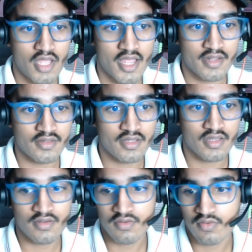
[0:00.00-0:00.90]
And
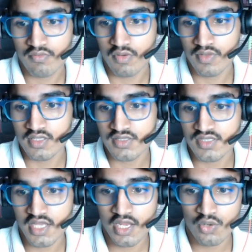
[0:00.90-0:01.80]
then we will
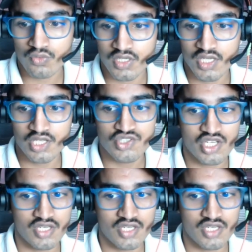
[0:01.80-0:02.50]
save the